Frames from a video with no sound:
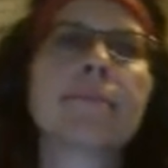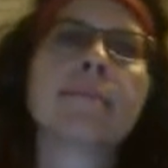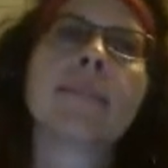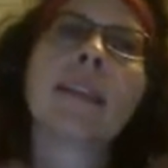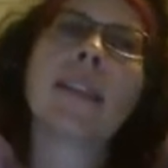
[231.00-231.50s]

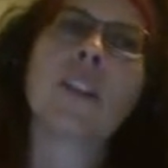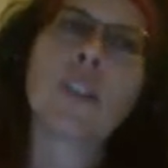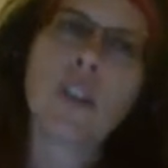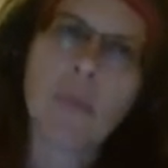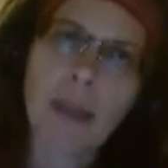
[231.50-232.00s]
and then you
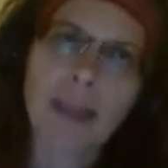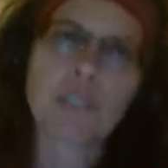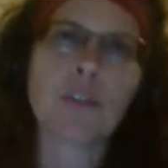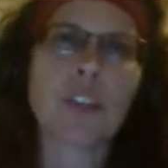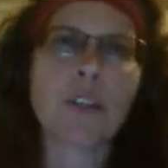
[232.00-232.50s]
can go back
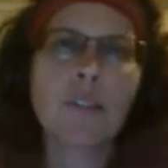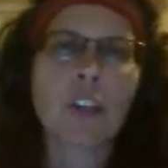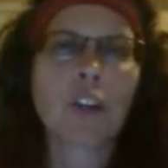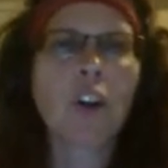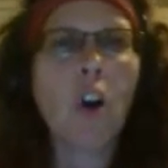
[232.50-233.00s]
to achieving
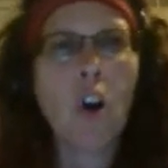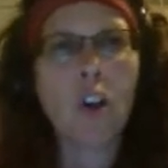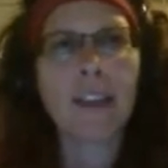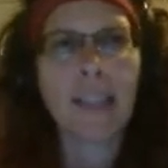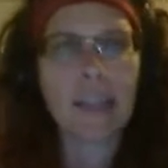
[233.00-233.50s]
your
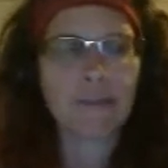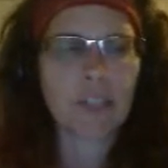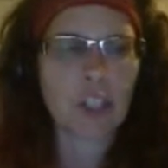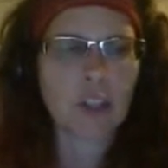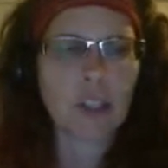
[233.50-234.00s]
goal and life
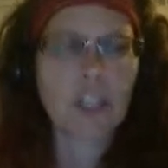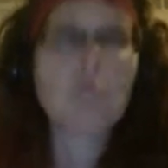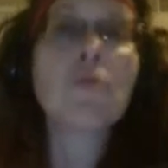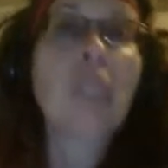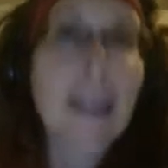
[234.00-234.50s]
is good and you
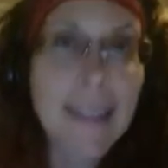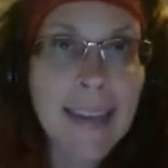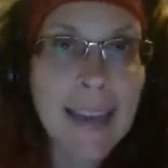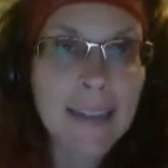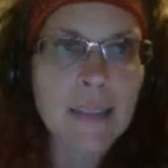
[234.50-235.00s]
move on to the
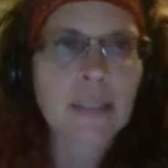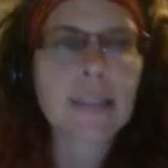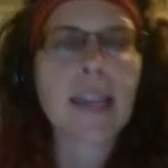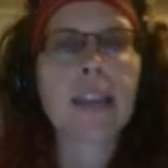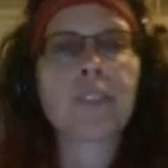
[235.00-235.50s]
next
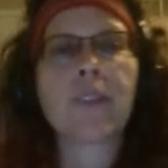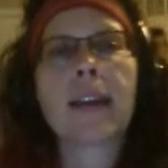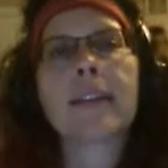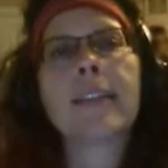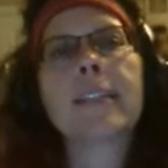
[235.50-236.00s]

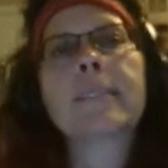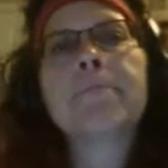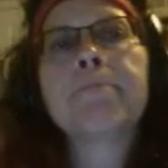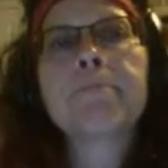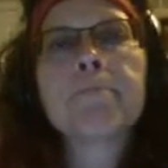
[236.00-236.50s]
unsatisfied need.
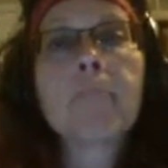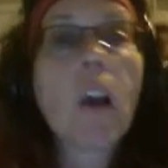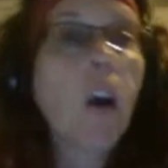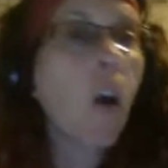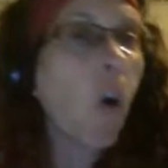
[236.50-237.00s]

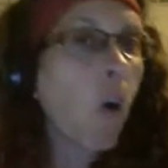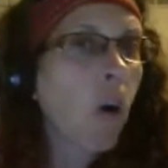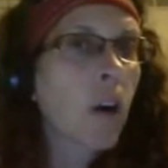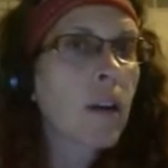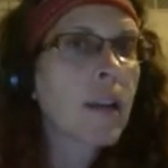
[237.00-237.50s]

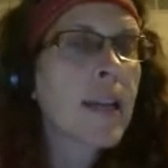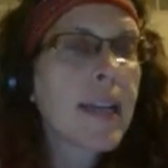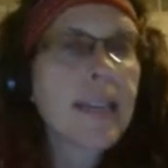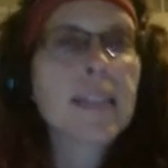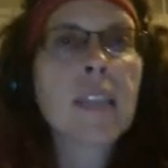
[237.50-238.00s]
Or
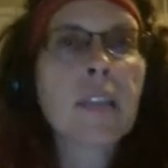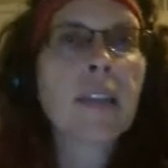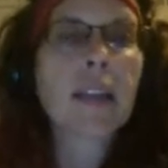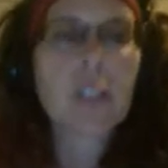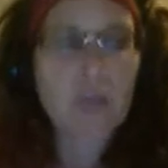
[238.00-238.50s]
instead of
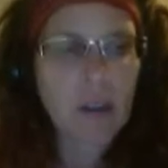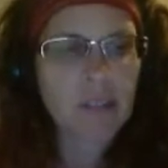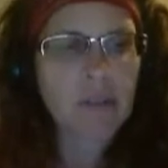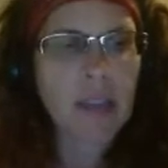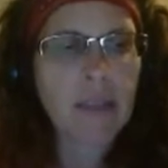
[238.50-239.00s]
that
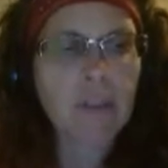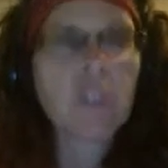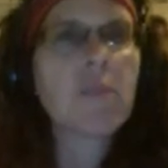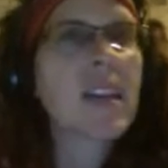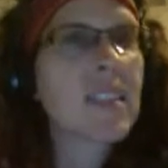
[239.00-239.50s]
constructive behavior,
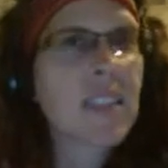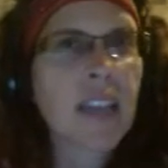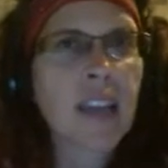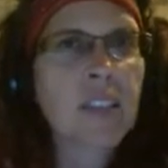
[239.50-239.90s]
you might decide to